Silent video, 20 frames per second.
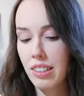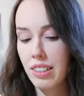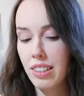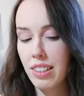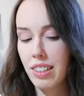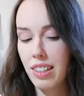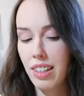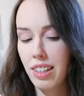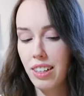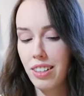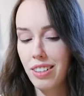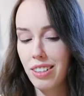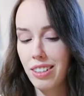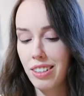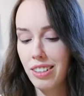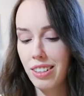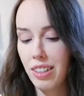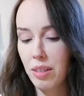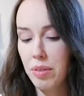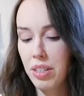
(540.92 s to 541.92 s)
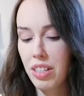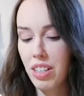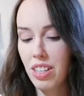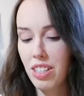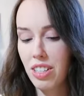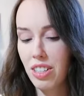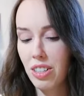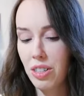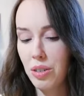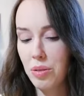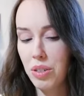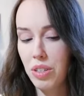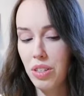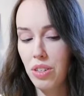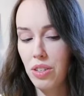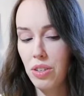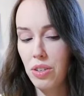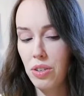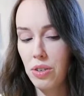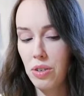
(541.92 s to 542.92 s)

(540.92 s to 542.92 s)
I don't know. Let me guys know what you